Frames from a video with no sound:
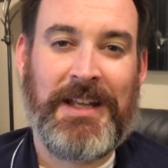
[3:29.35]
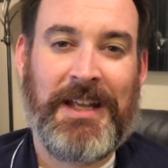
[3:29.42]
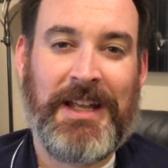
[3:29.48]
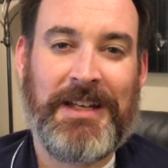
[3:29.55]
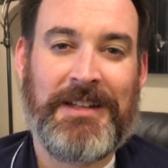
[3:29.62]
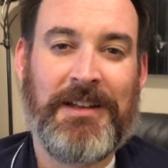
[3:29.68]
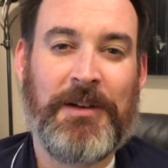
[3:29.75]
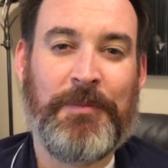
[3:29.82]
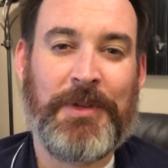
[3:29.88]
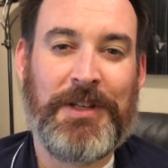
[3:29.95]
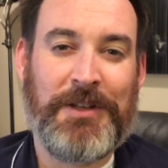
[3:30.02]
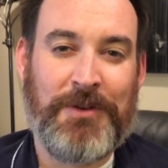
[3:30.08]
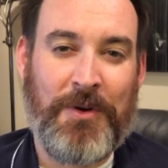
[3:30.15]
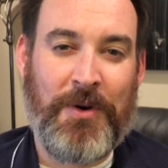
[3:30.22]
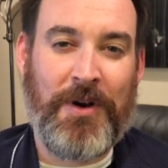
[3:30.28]
and tell me
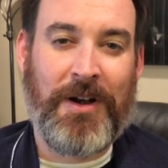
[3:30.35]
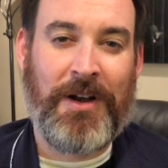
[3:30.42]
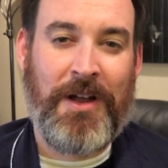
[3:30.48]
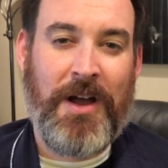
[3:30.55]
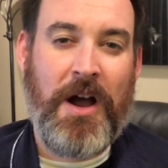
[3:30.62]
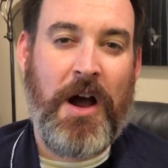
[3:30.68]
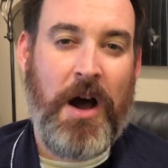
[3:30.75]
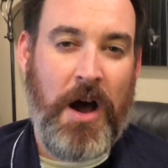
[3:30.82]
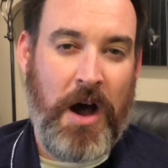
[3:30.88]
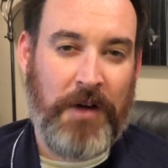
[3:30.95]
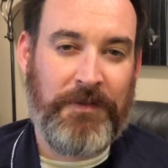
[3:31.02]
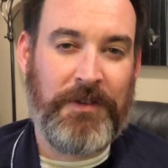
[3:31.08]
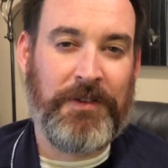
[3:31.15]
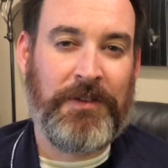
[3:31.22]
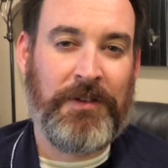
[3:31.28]
your
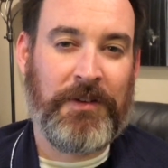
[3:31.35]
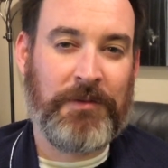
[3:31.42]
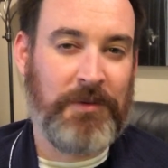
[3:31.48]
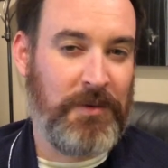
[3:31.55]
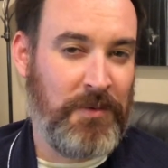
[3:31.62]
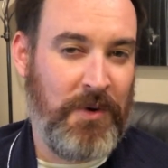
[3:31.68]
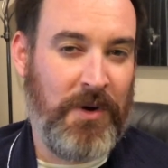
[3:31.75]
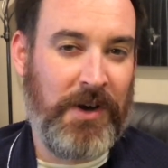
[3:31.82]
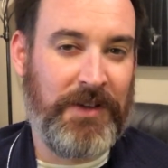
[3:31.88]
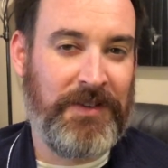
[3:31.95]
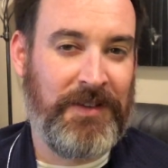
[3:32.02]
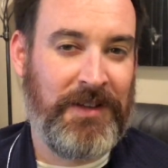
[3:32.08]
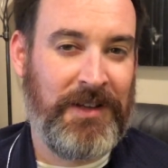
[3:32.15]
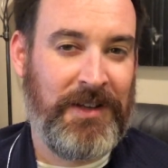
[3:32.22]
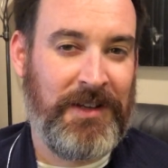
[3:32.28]
office
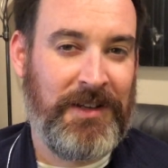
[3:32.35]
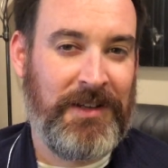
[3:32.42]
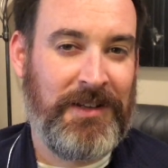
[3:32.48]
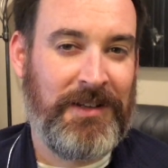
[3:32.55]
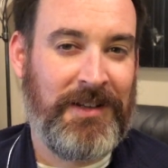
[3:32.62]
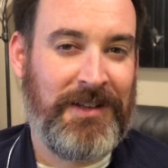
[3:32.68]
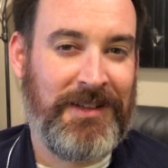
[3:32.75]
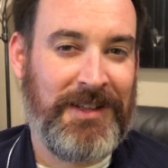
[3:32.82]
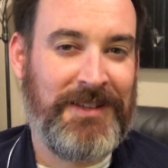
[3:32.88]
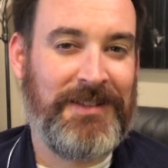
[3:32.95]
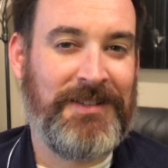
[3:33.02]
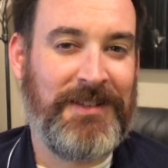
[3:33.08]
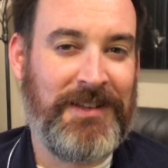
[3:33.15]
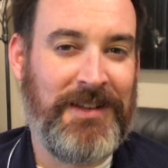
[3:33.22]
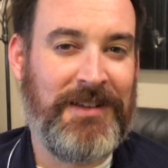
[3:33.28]
rewards. Let's
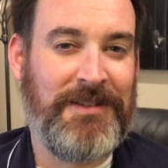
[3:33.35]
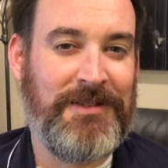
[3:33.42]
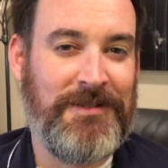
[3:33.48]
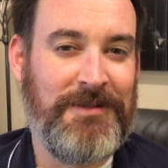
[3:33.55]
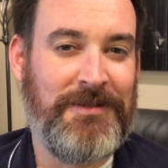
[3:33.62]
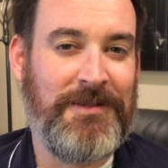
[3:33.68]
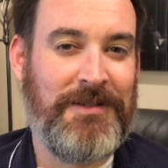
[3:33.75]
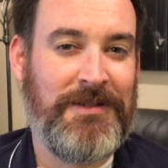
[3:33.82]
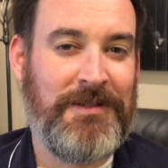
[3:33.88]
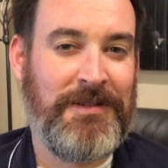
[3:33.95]
see who